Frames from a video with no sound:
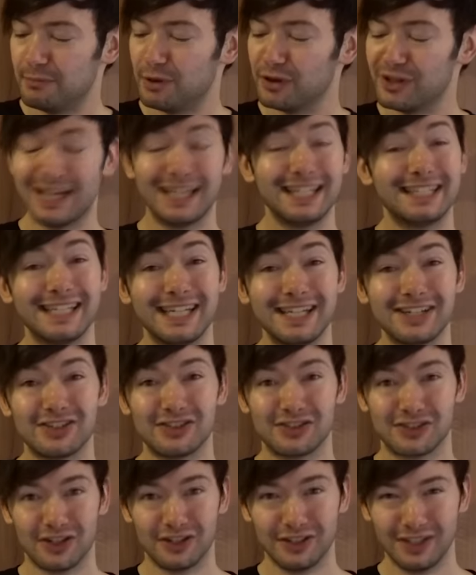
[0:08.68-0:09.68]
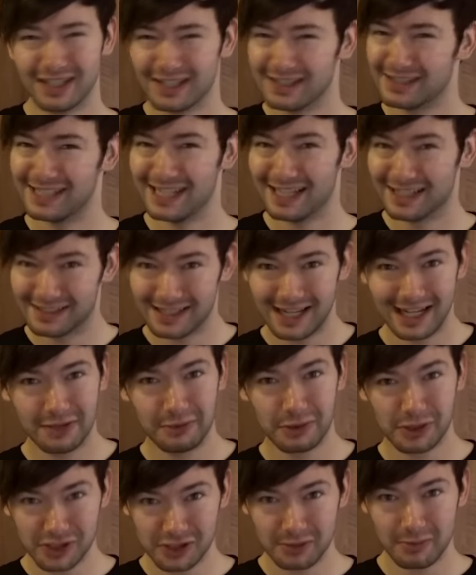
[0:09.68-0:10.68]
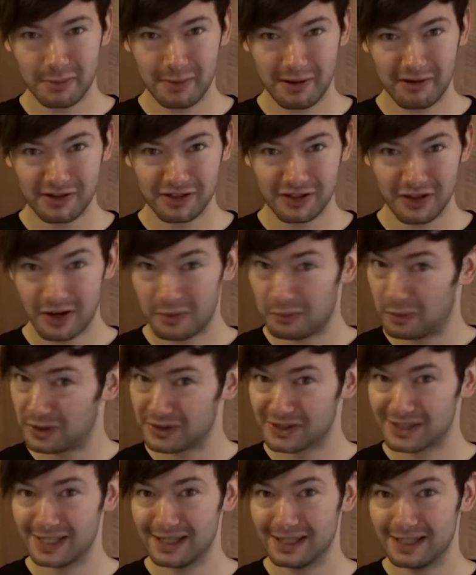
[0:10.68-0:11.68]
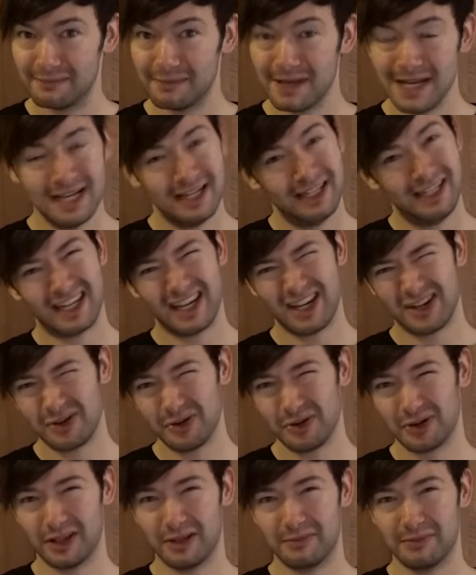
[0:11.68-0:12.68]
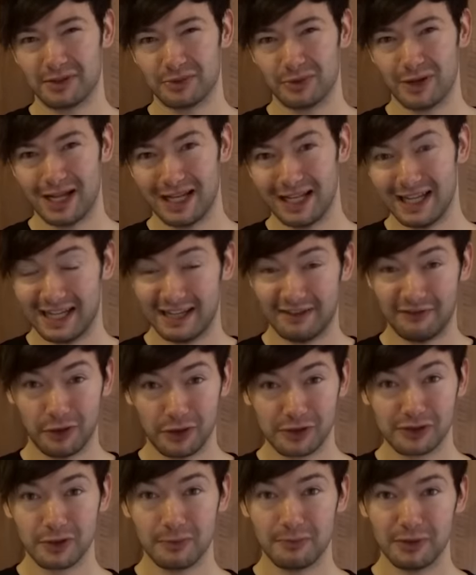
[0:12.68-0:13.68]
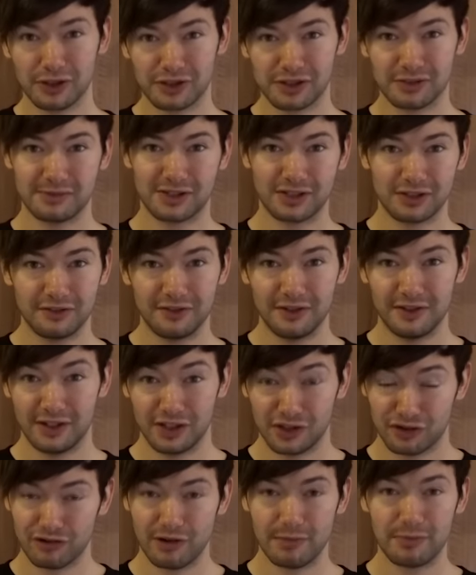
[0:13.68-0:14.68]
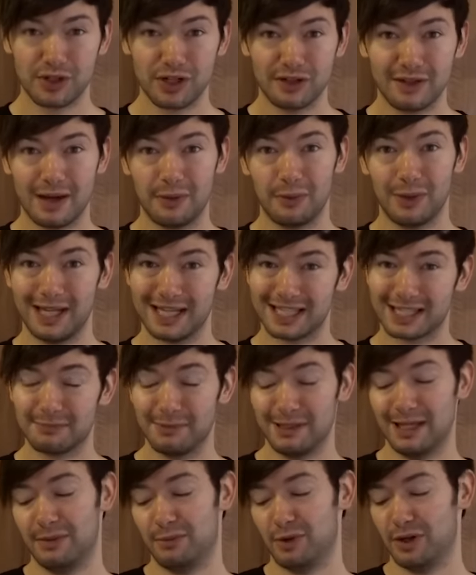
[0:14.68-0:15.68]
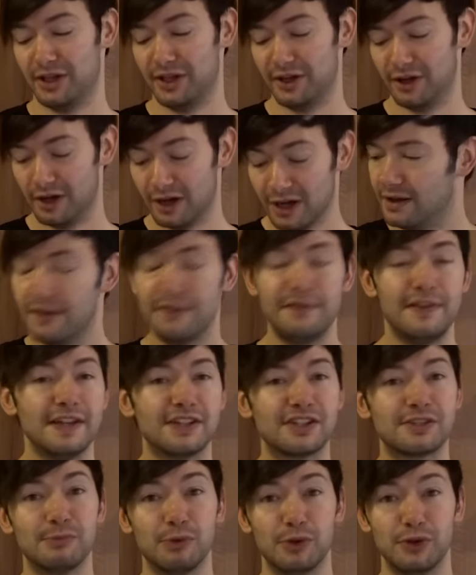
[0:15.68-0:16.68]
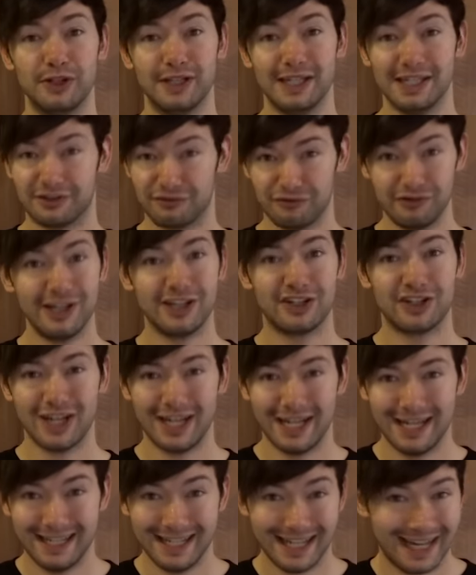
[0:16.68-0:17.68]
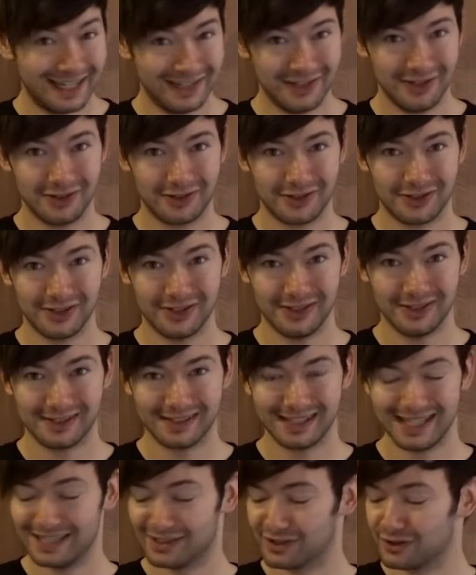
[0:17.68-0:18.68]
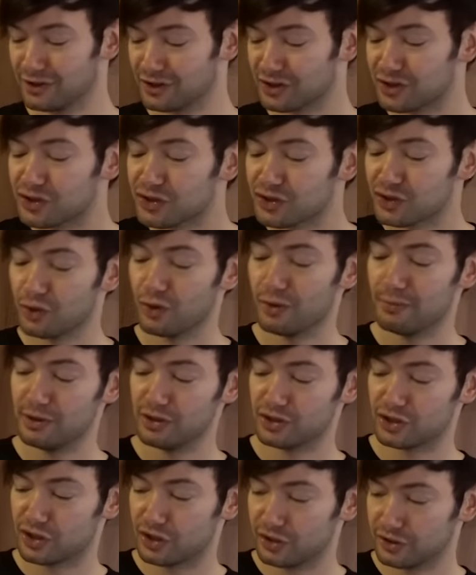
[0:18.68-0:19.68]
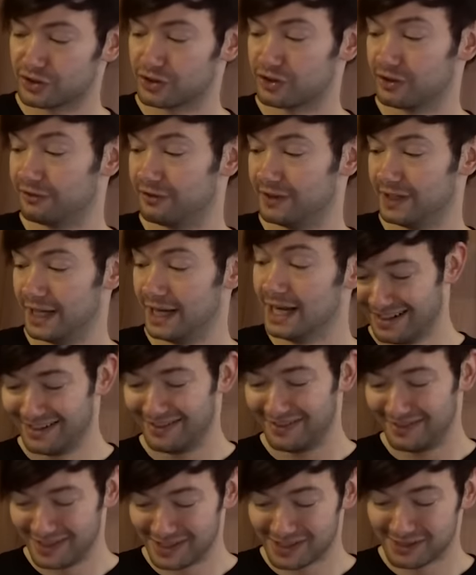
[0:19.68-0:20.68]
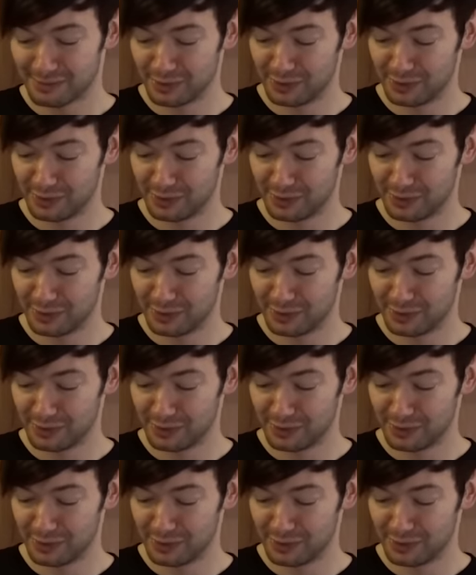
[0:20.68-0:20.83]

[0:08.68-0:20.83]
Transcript: put the annotations on, you can see exactly what super berries are and what's in them. You can Google them as well, and I've also put some stuff in the description that will explain what they are. This smoothie is rich in antioxidants. It's got so much good stuff in it. This